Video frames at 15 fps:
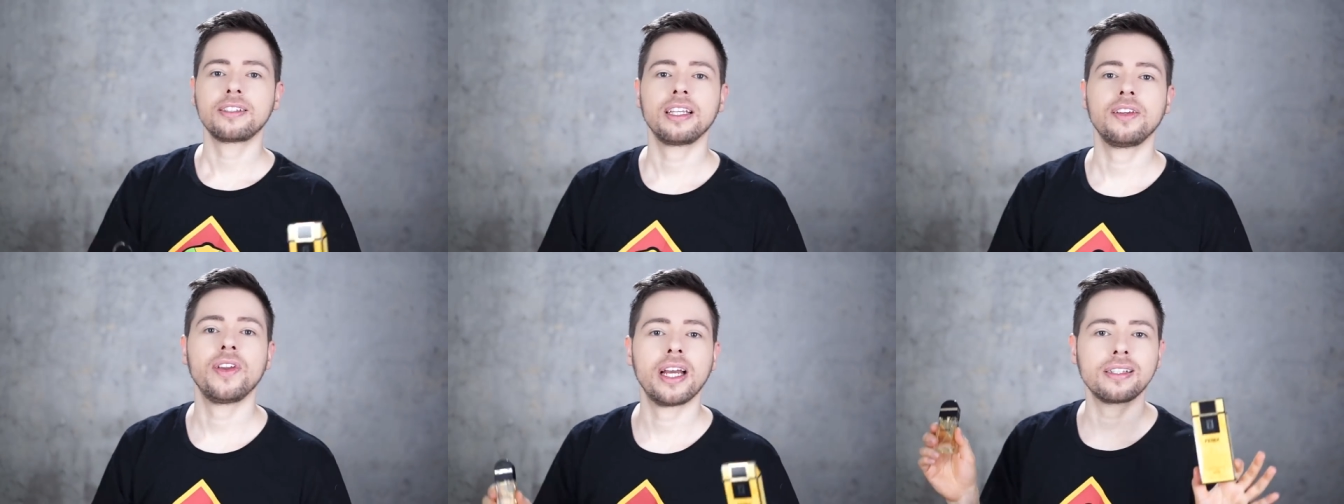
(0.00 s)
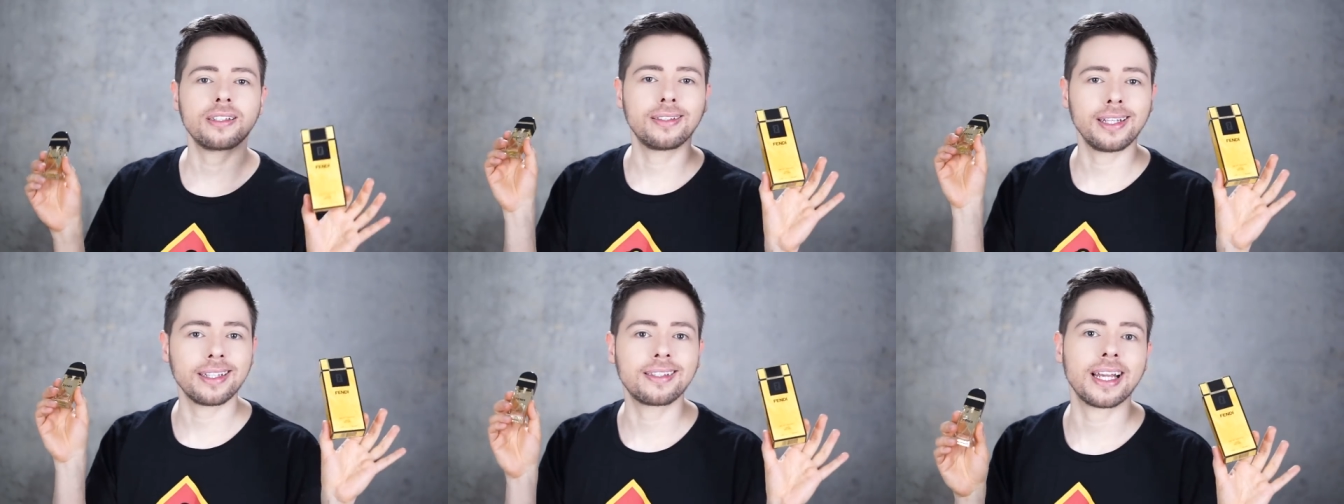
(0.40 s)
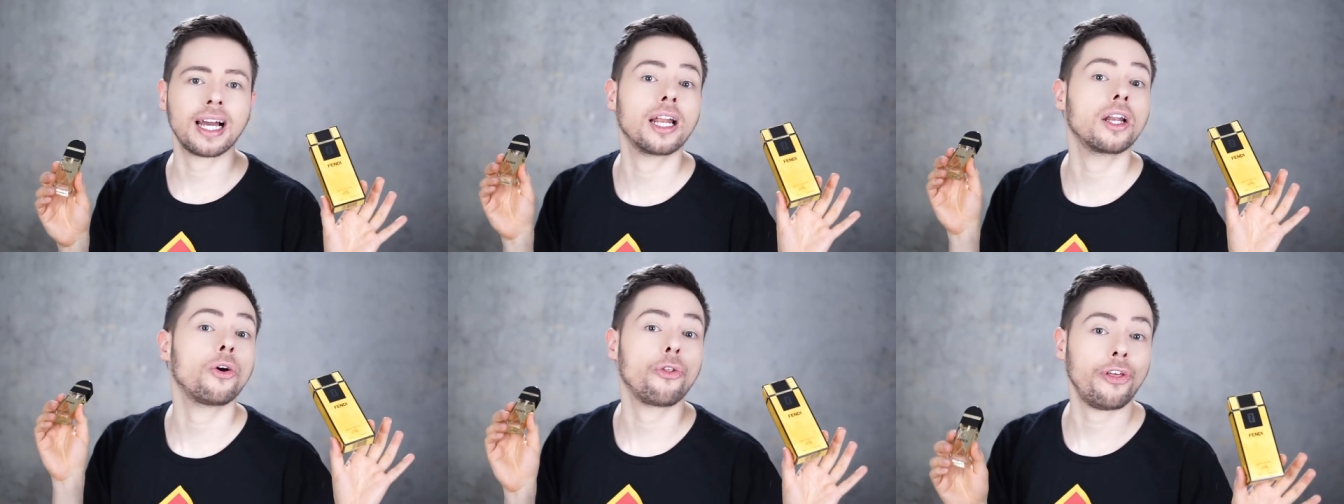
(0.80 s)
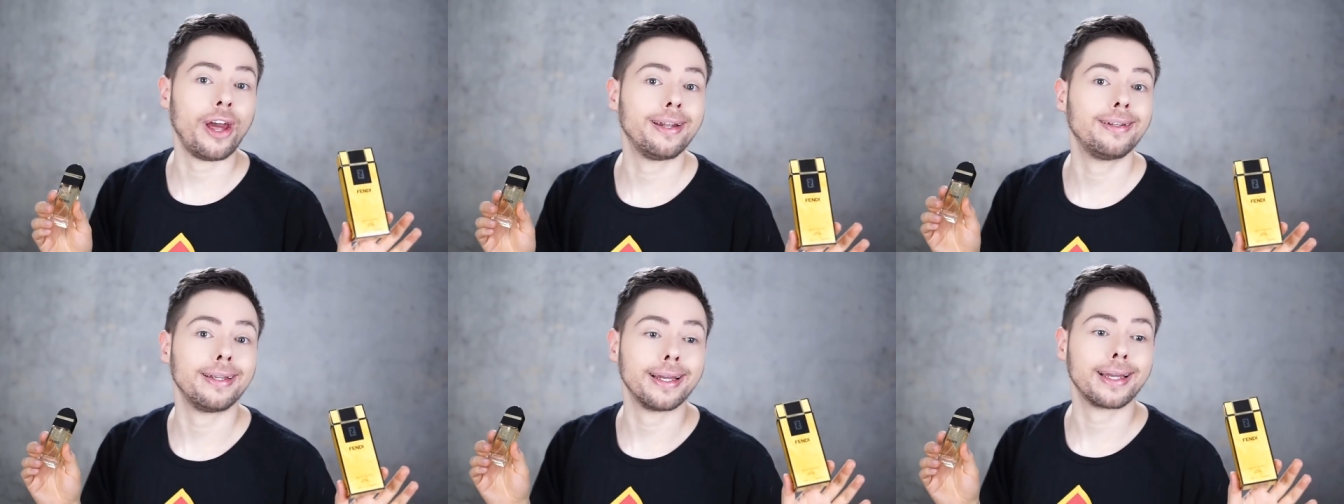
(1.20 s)
CVS did sell an
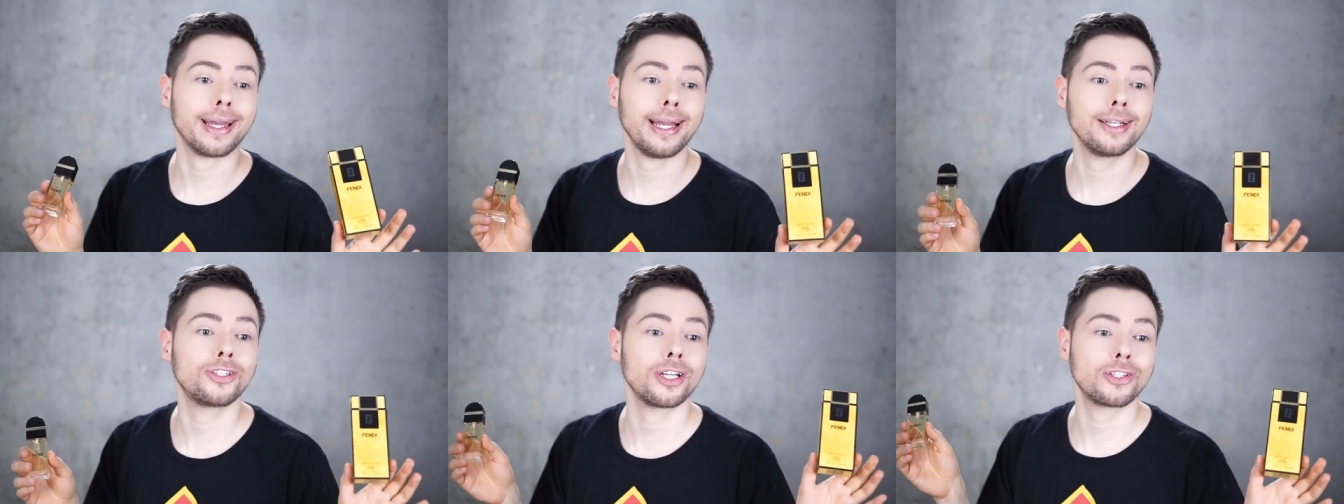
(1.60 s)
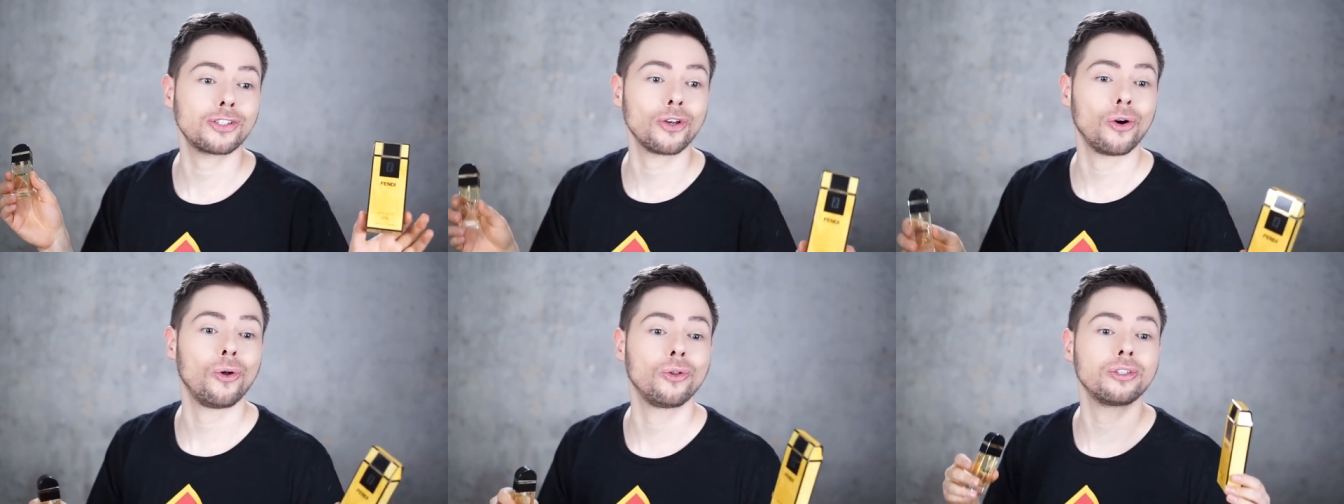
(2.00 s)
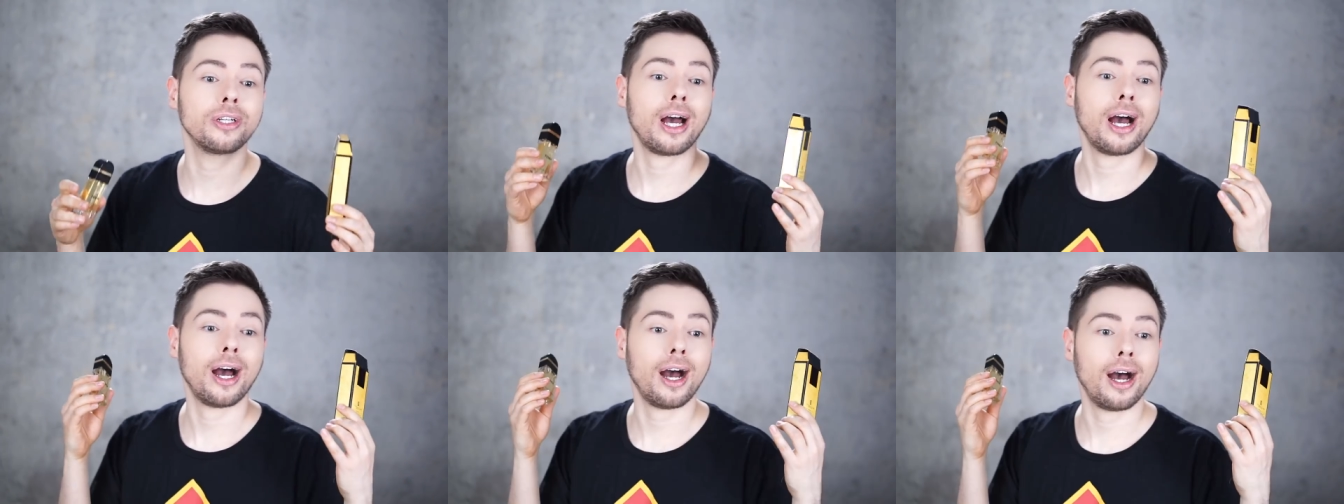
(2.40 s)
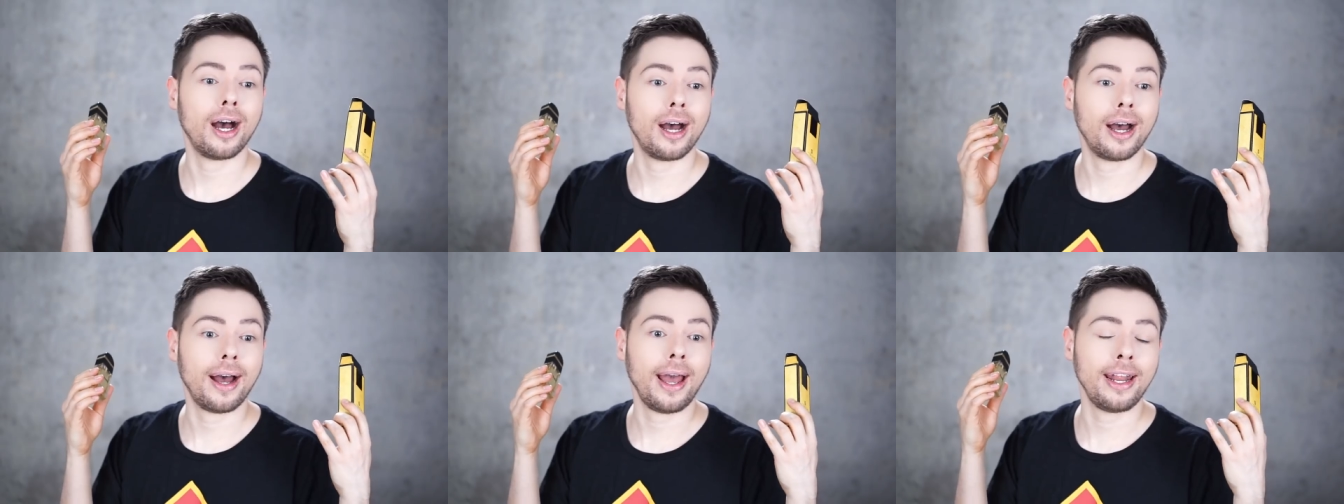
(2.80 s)
authentic. It just sold
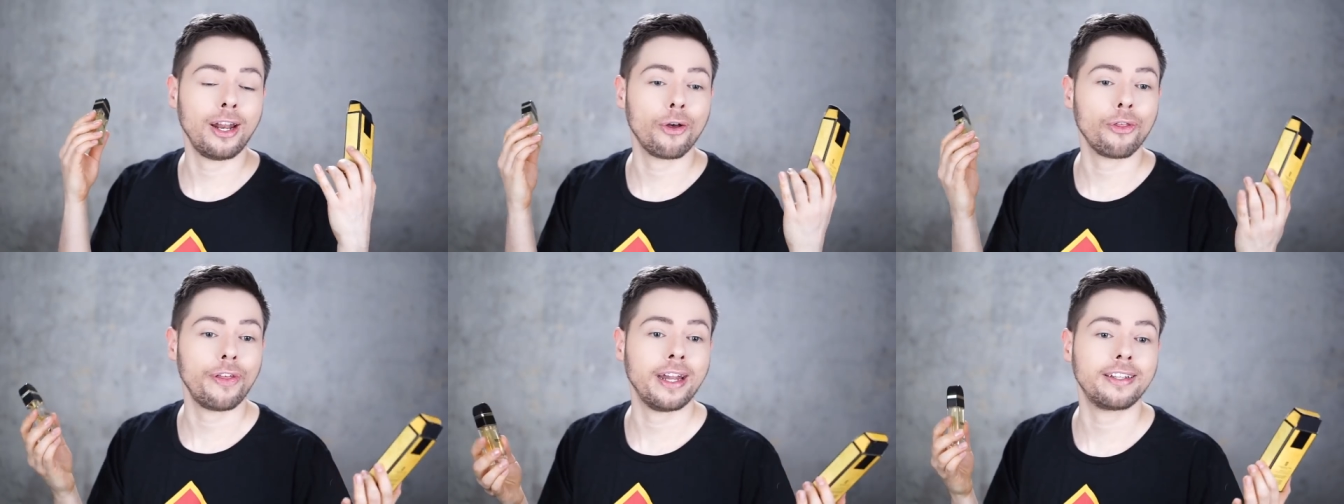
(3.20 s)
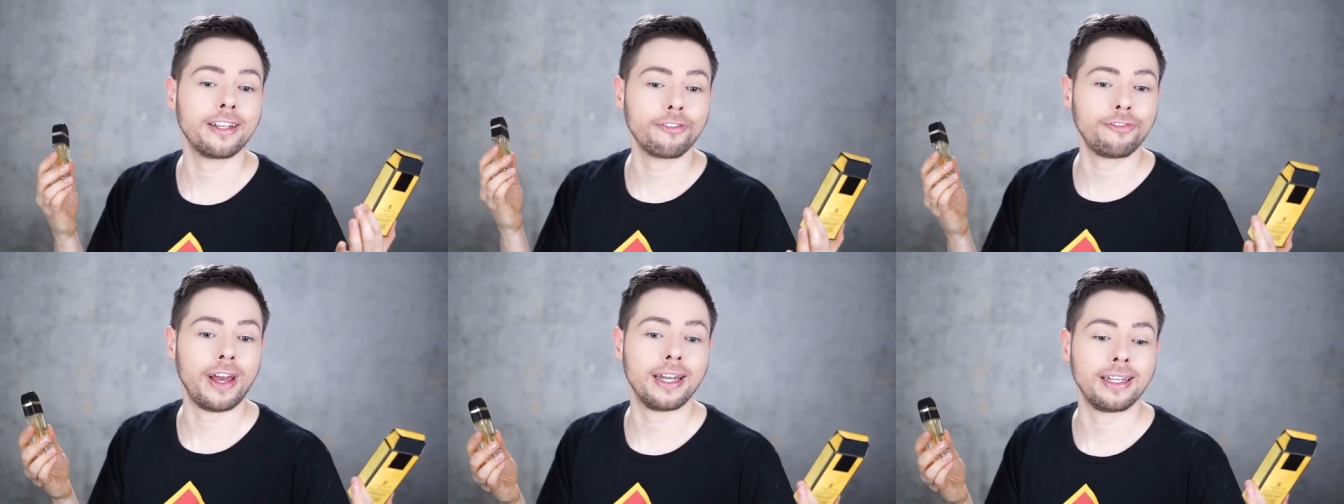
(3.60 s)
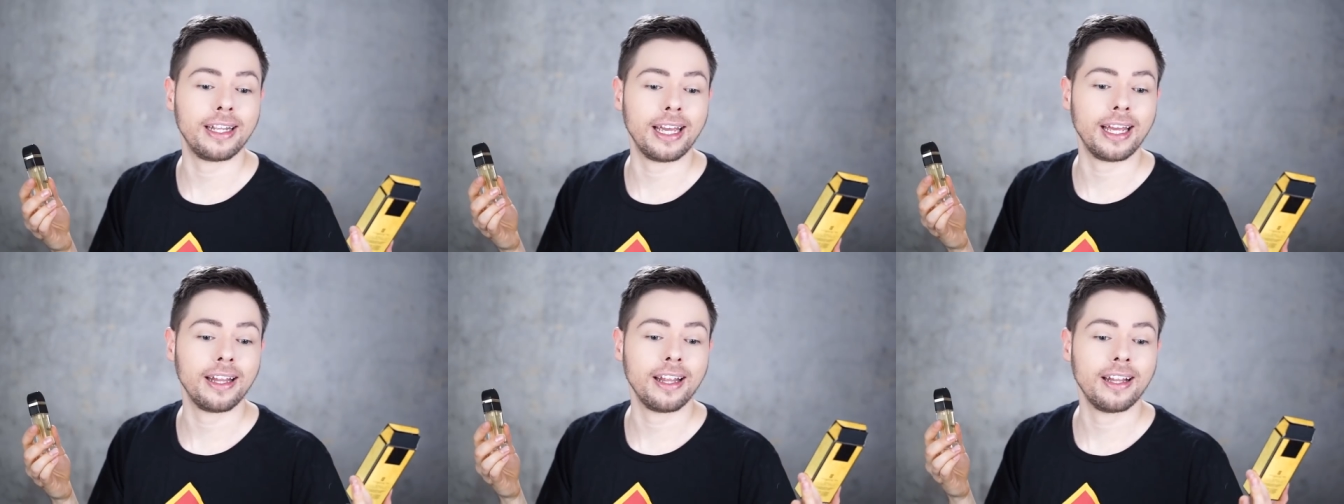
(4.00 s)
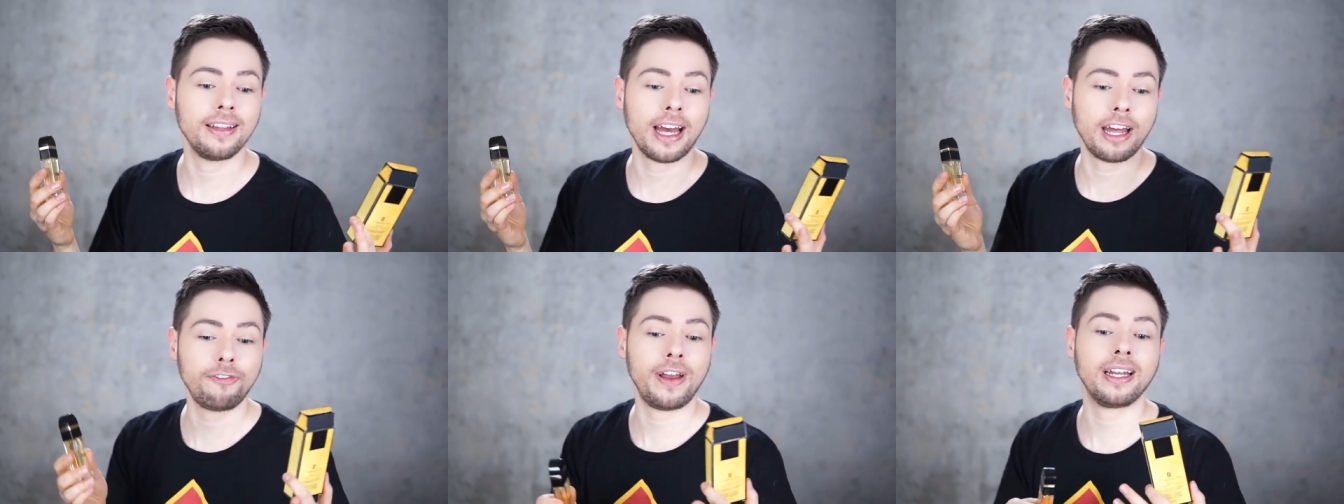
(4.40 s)
an authentic Fendi
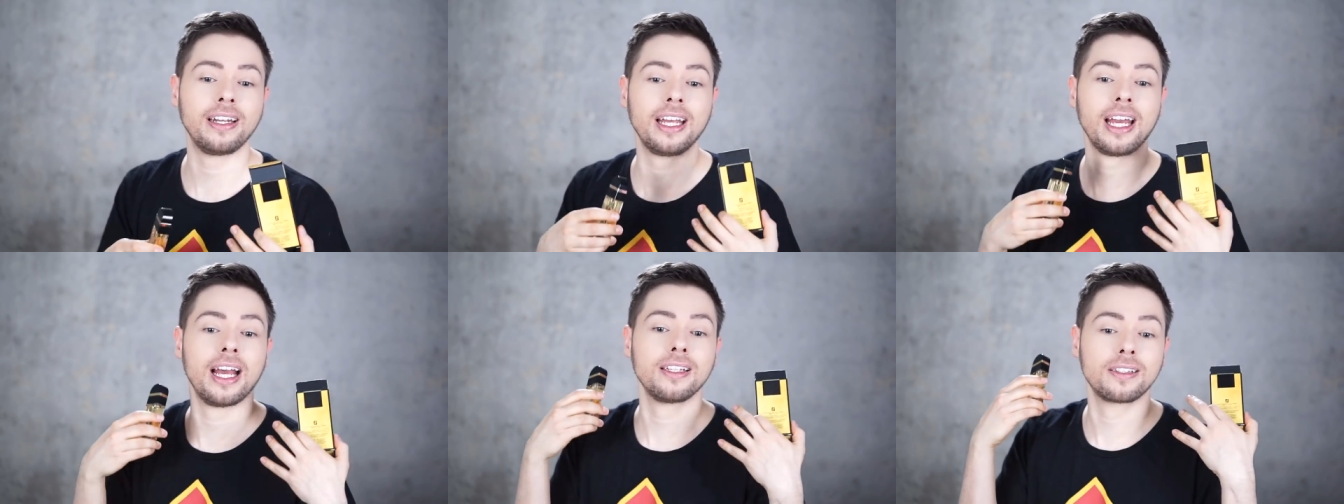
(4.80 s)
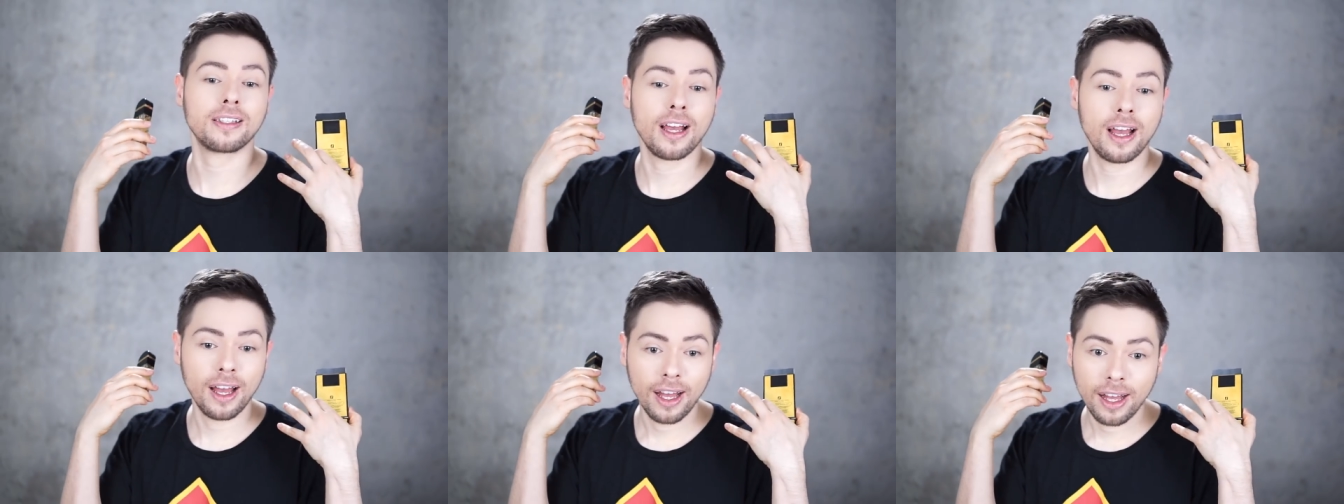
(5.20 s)
that Fendi has